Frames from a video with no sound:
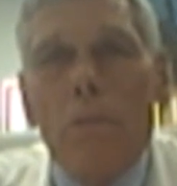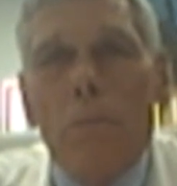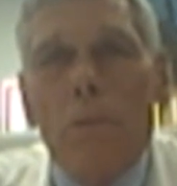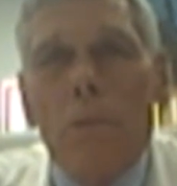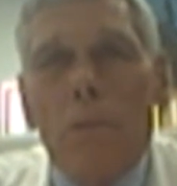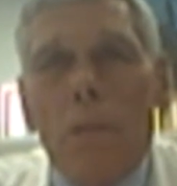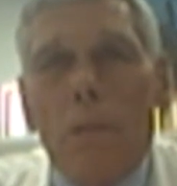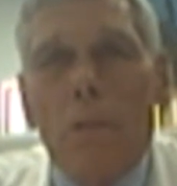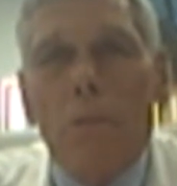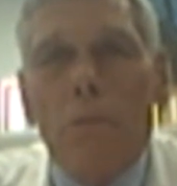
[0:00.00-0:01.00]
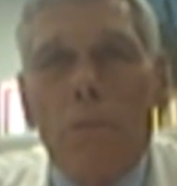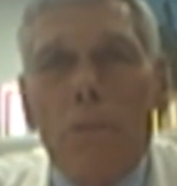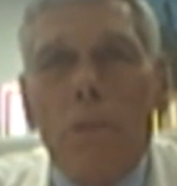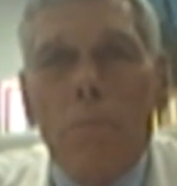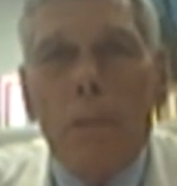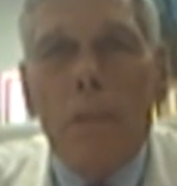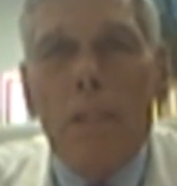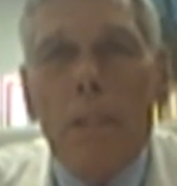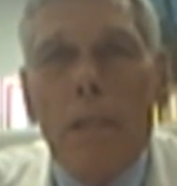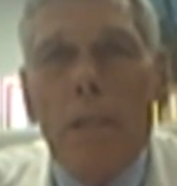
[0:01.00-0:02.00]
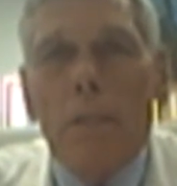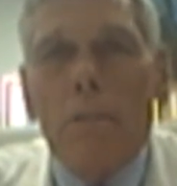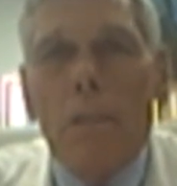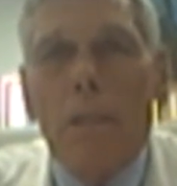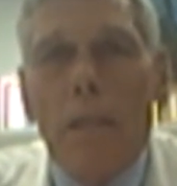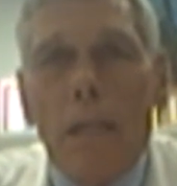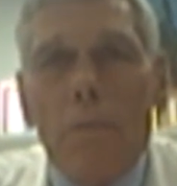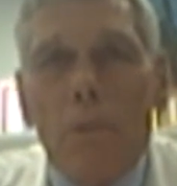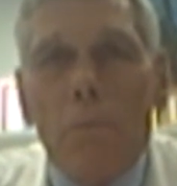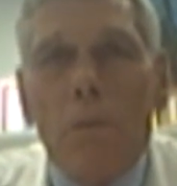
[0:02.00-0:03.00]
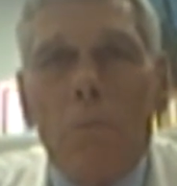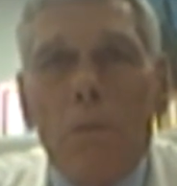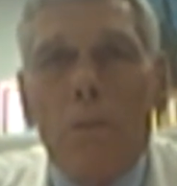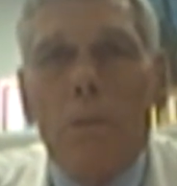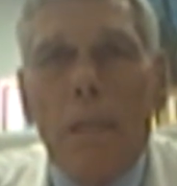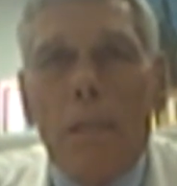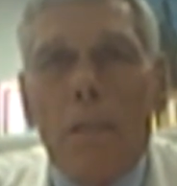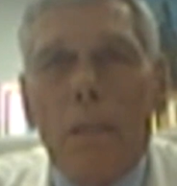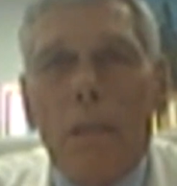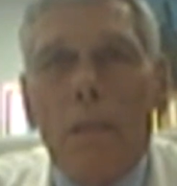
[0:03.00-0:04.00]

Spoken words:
that will go through some of the details, and then afterward we'll take